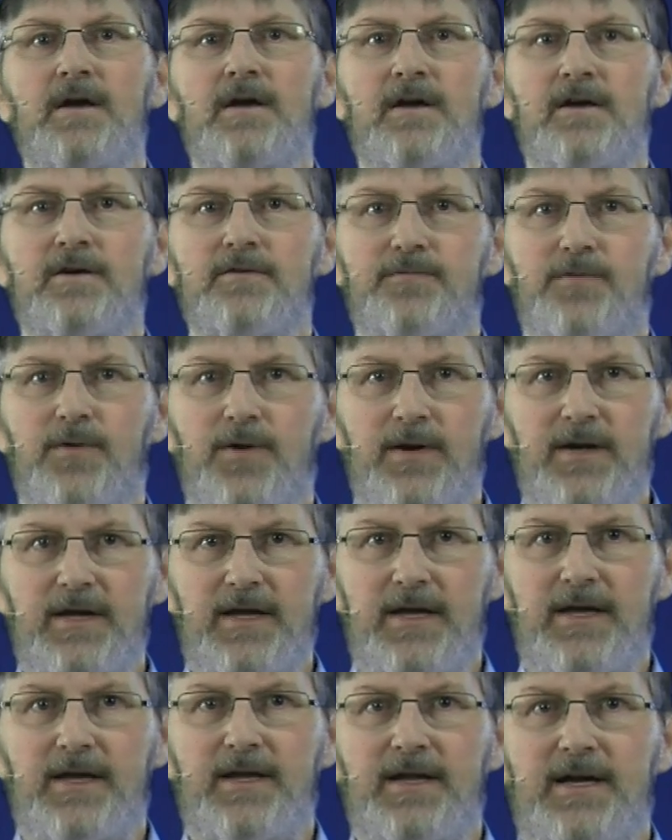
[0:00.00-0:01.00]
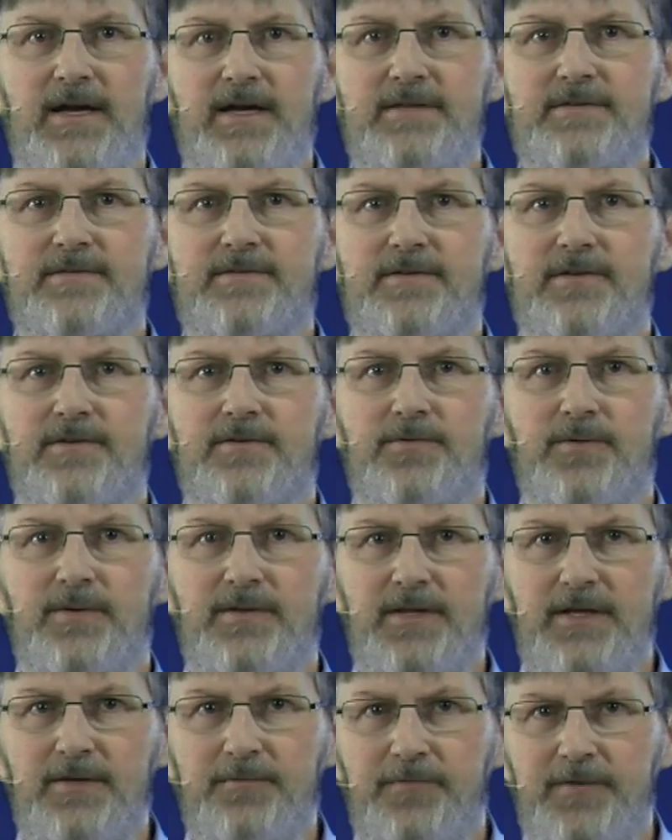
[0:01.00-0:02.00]
For enhanced
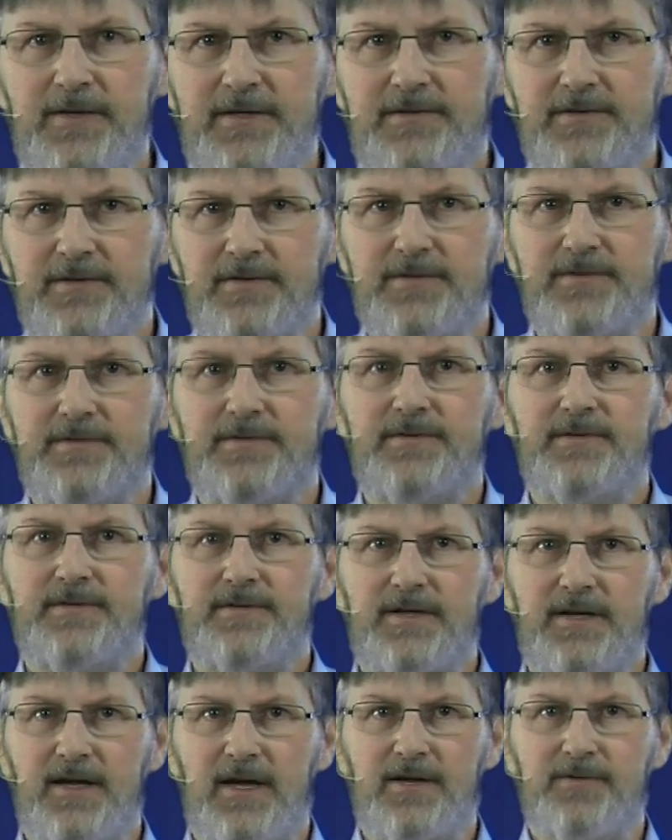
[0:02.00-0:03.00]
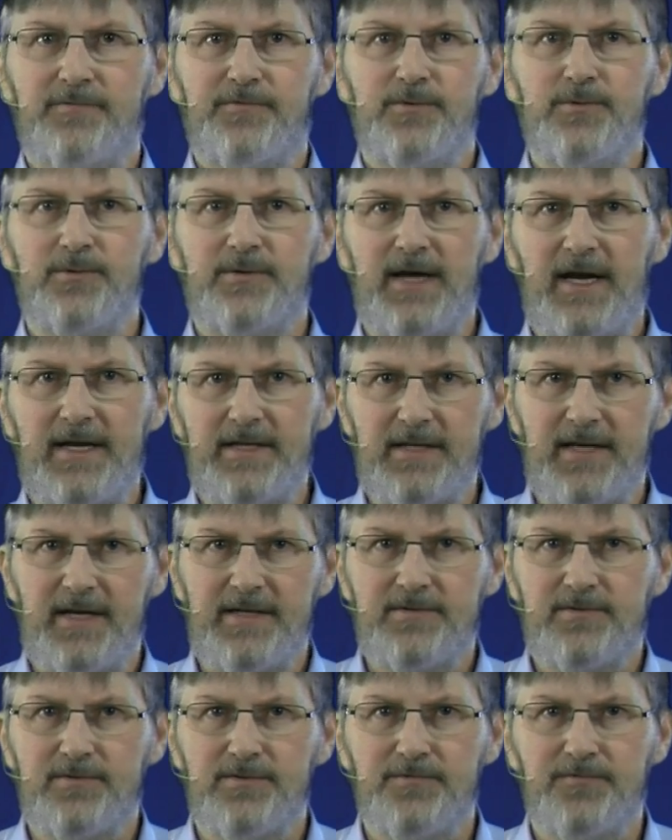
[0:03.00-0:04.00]
3D features, there are a few
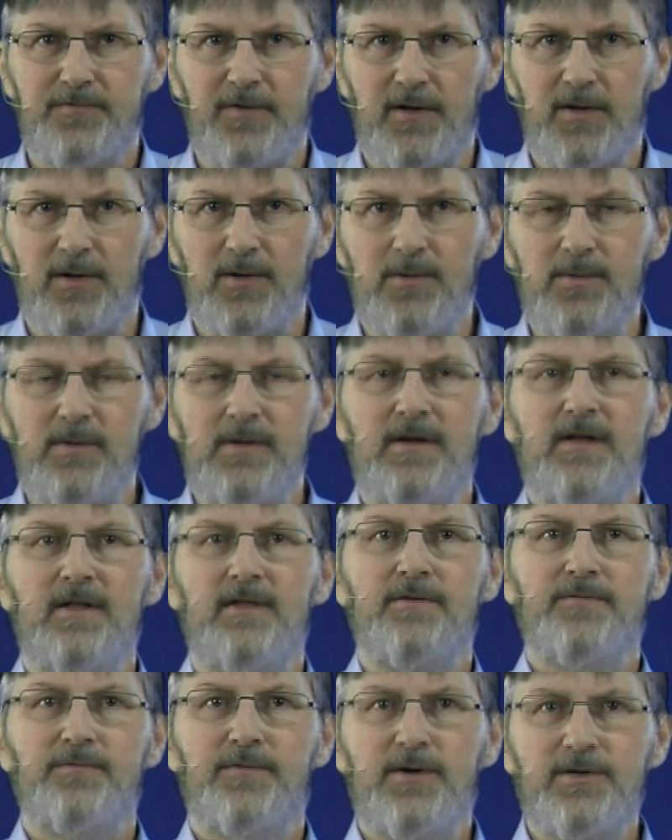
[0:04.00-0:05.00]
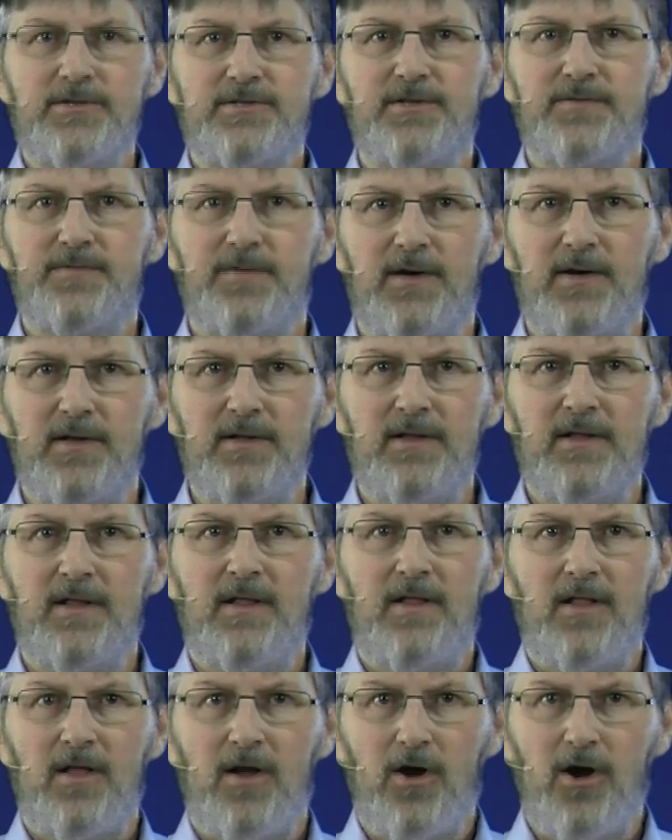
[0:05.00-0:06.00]
guidelines to follow. First of all,
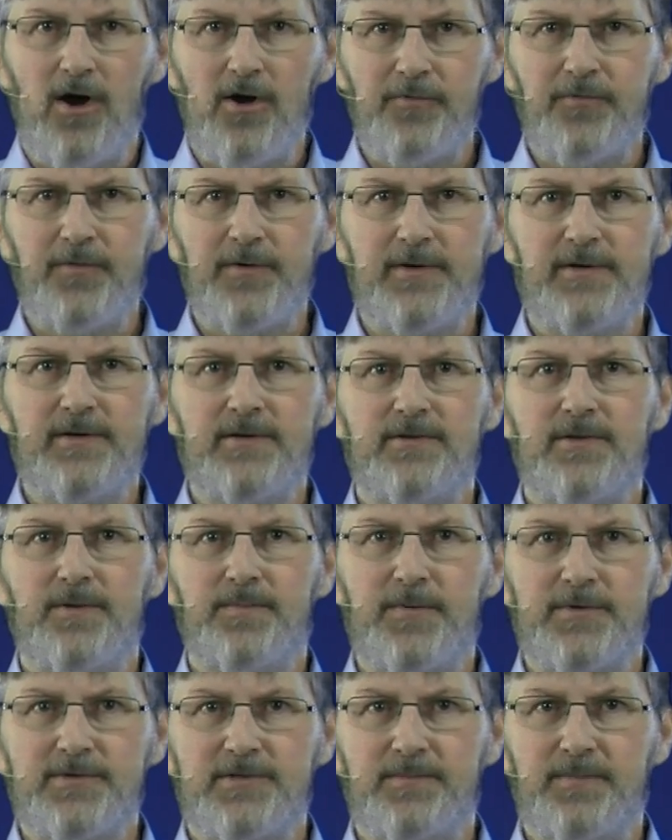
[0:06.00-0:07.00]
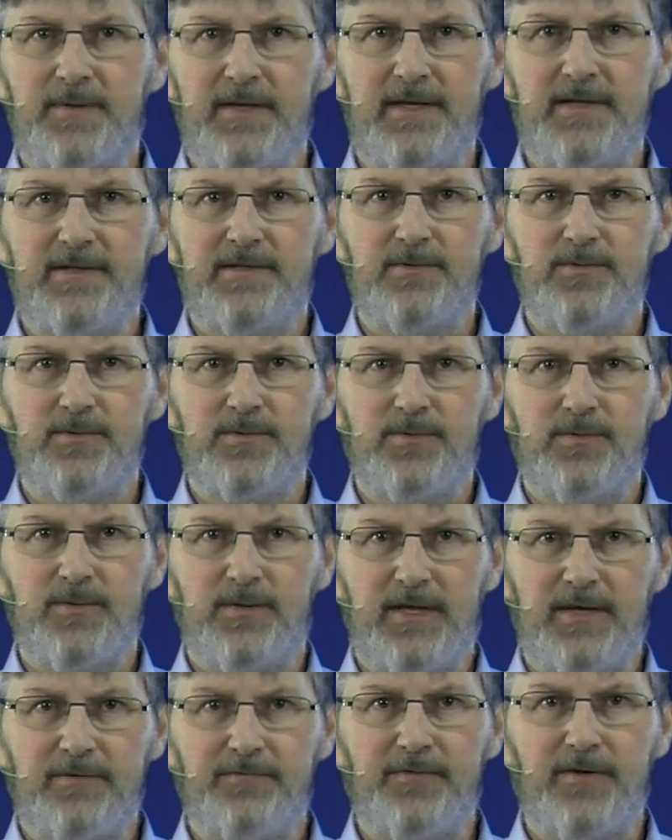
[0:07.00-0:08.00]
offer the possibility to
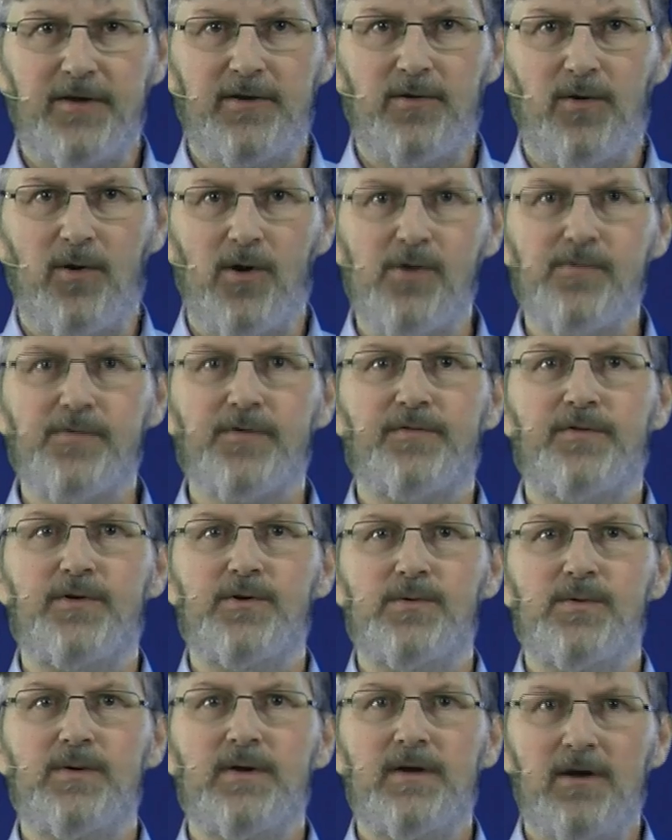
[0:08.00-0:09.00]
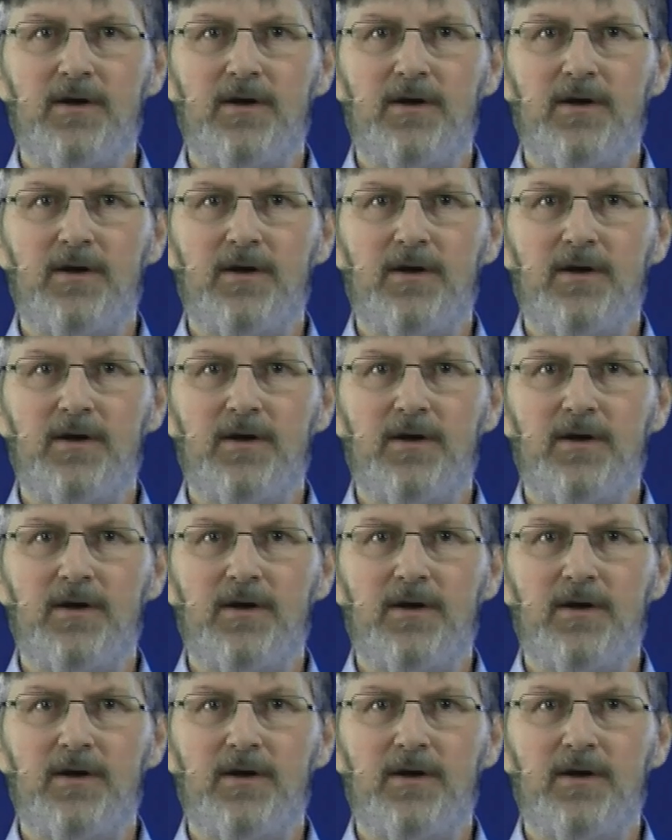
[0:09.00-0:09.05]
give an overview.